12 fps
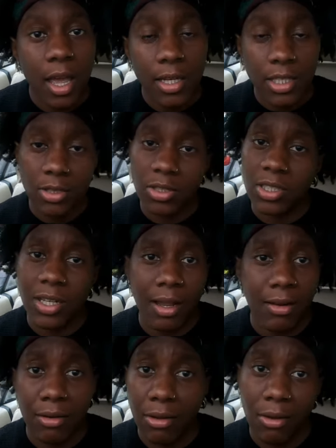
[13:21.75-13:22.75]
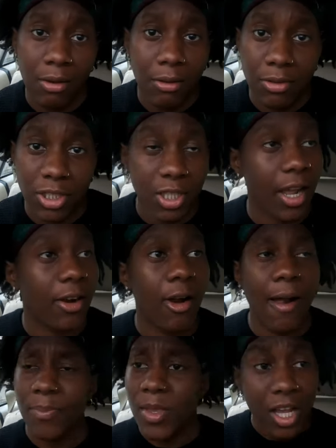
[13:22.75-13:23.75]
She's just like, no. She's like,
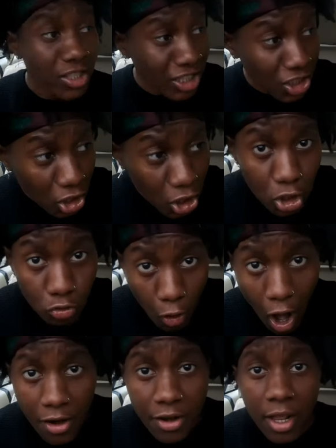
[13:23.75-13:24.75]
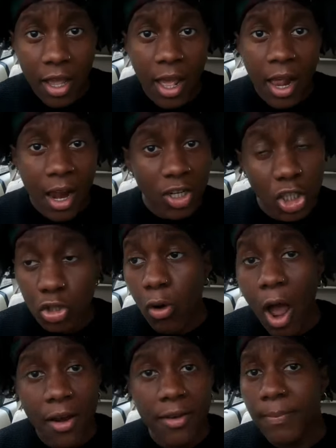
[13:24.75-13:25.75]
cram. I was like, just
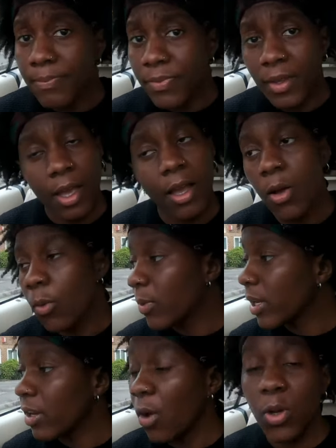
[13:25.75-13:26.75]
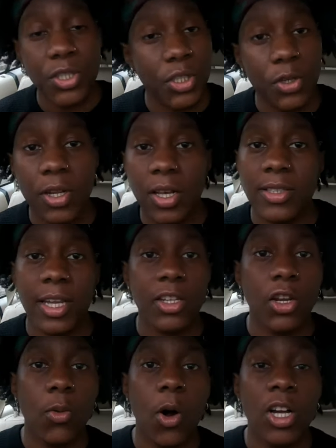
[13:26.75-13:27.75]
run. We didn't know what to do. But I was like, you
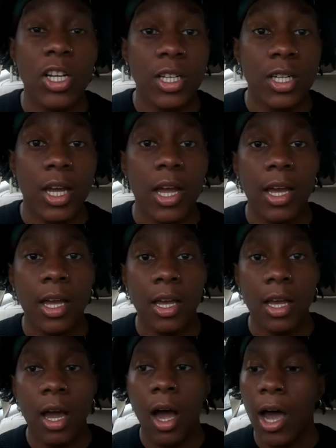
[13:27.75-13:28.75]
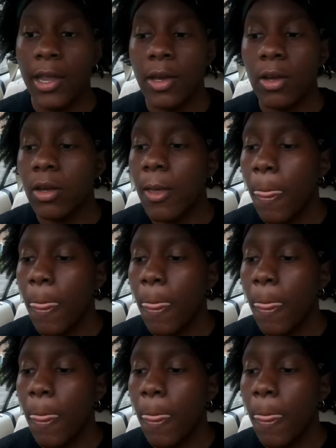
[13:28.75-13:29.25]
know what? I know.